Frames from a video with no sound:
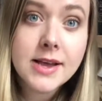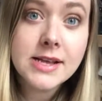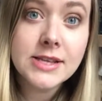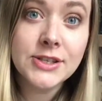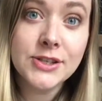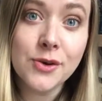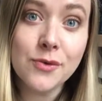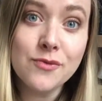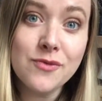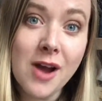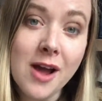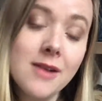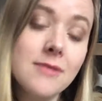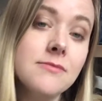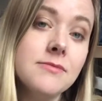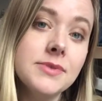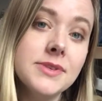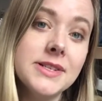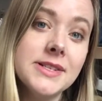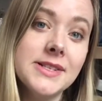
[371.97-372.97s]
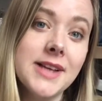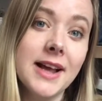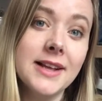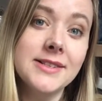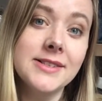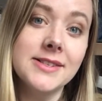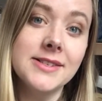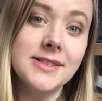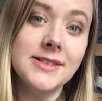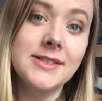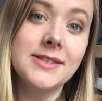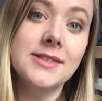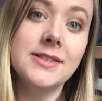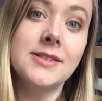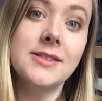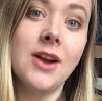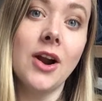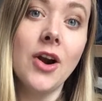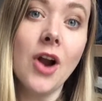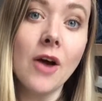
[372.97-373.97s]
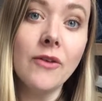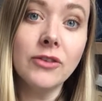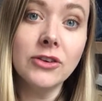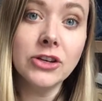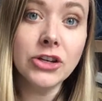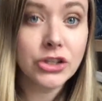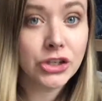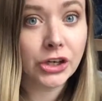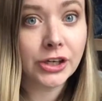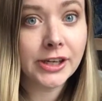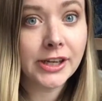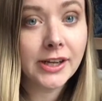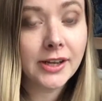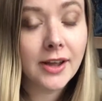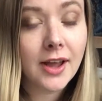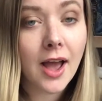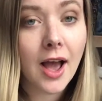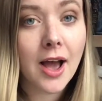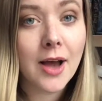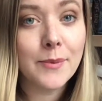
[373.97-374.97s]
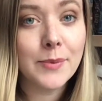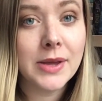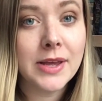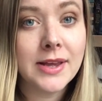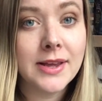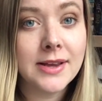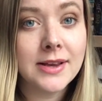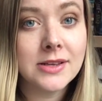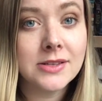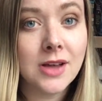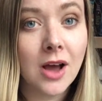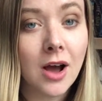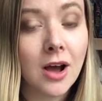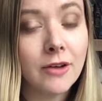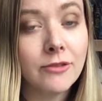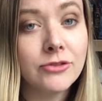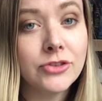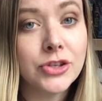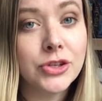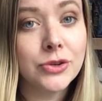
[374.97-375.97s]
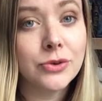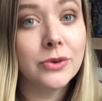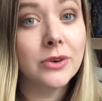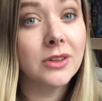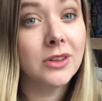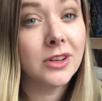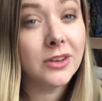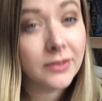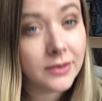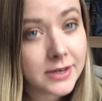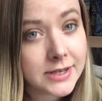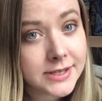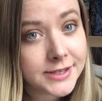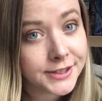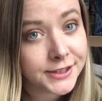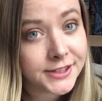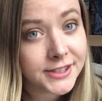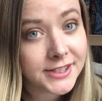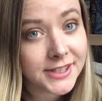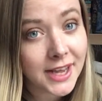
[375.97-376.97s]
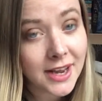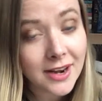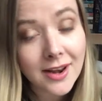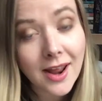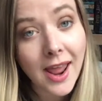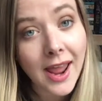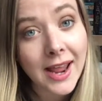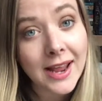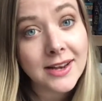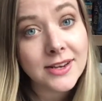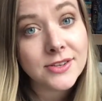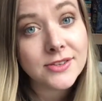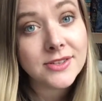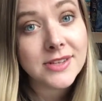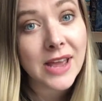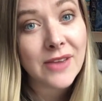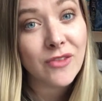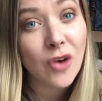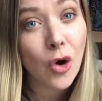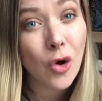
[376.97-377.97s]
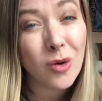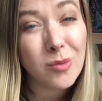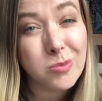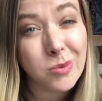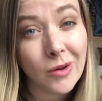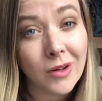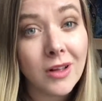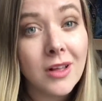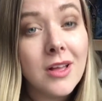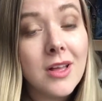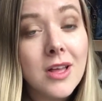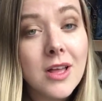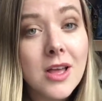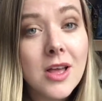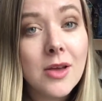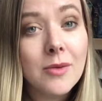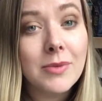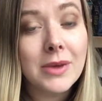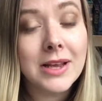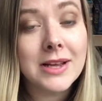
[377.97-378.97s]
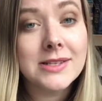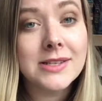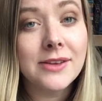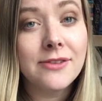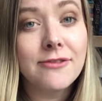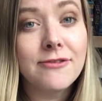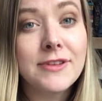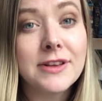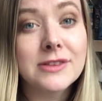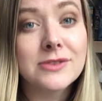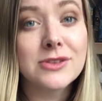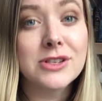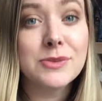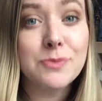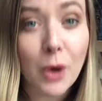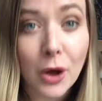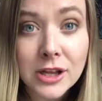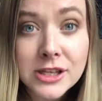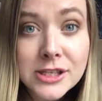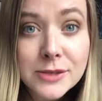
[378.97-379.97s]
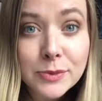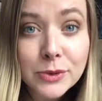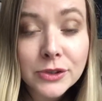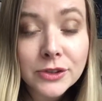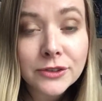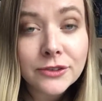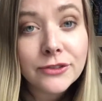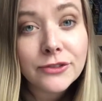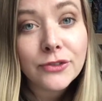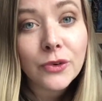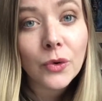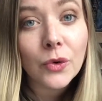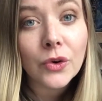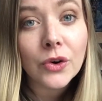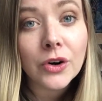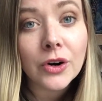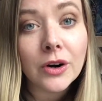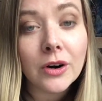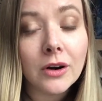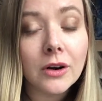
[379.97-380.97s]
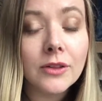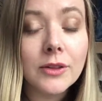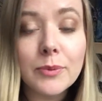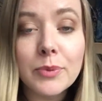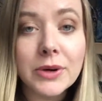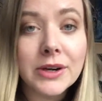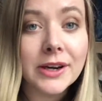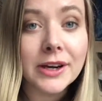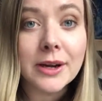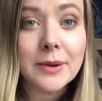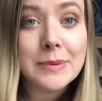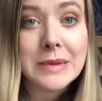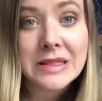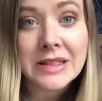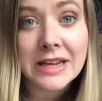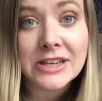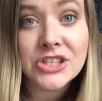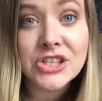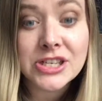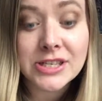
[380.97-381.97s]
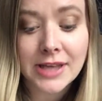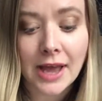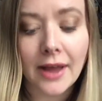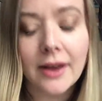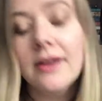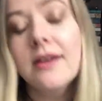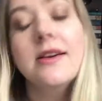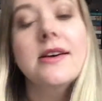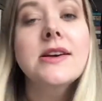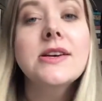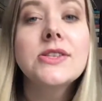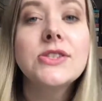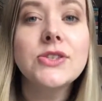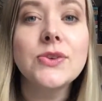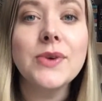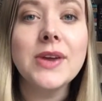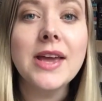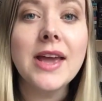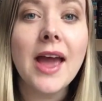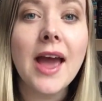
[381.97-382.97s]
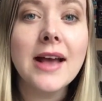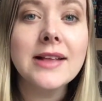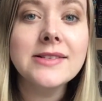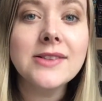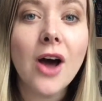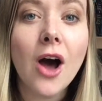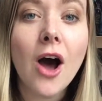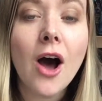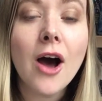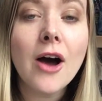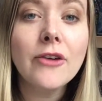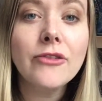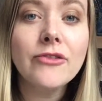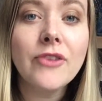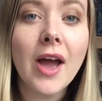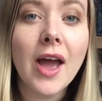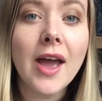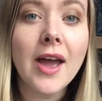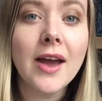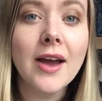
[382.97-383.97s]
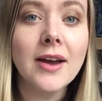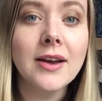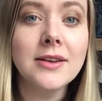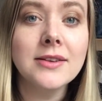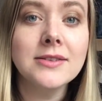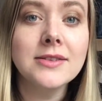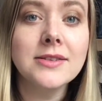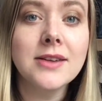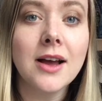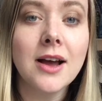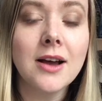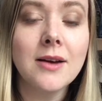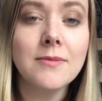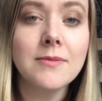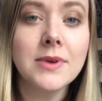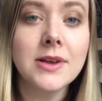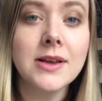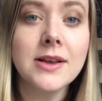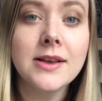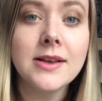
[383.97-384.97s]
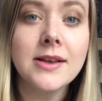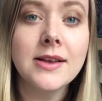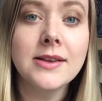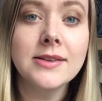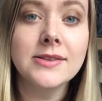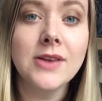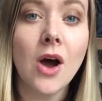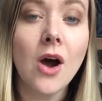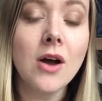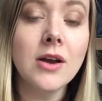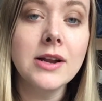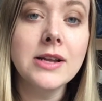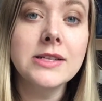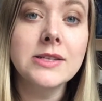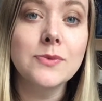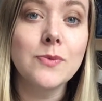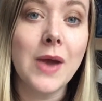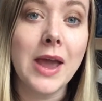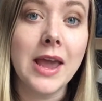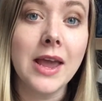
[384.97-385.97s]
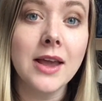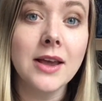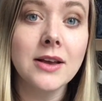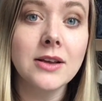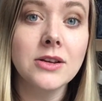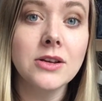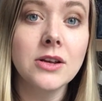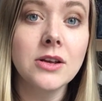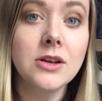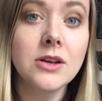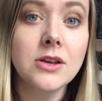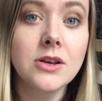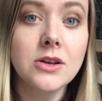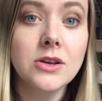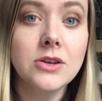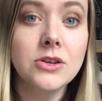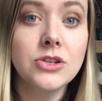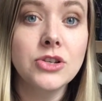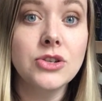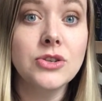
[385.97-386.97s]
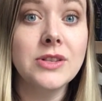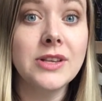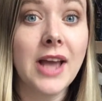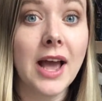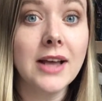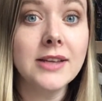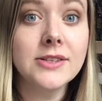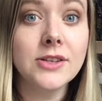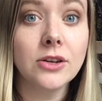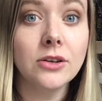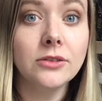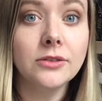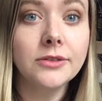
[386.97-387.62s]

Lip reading: So Rump decides to start off on a journey. He is off to look for a stilt skin and to save Opal because he feels responsible for the predicament that she's in. So he heads off and is on his way to the castle.